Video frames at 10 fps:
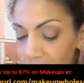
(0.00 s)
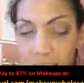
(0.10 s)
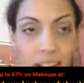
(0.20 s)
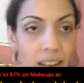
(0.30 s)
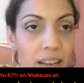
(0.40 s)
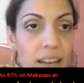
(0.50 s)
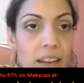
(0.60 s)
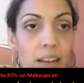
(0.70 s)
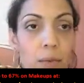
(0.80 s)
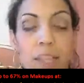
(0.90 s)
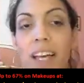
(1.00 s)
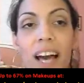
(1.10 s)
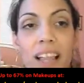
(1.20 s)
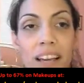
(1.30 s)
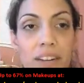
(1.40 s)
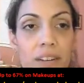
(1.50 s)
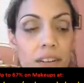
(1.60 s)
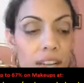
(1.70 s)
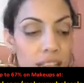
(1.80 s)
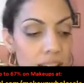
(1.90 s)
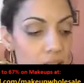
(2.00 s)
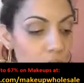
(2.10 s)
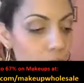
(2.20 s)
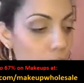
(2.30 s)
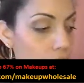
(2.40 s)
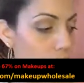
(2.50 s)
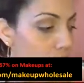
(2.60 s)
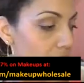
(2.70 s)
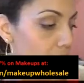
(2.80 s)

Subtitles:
and then with the eyeliner, and then I'll follow